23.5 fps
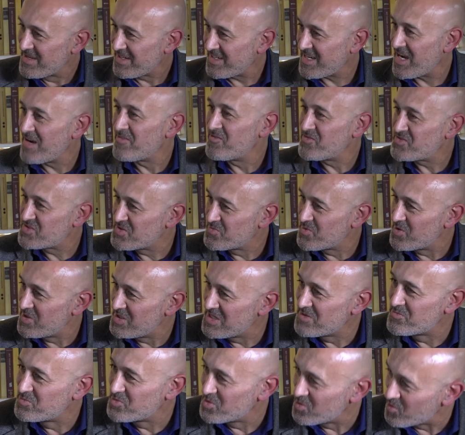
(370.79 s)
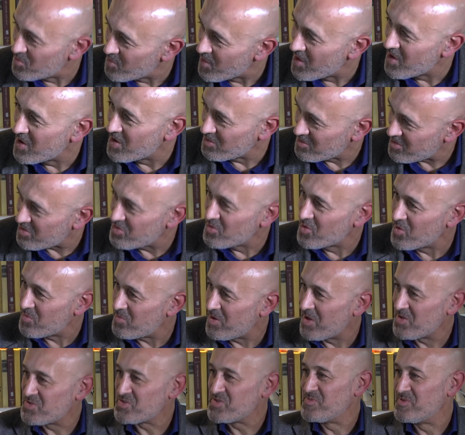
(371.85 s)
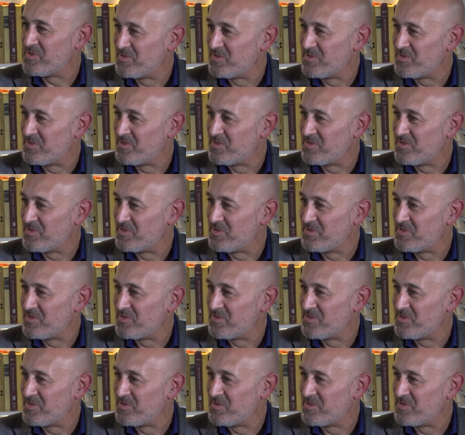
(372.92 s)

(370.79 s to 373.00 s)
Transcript: comfortable liberal world thought possible.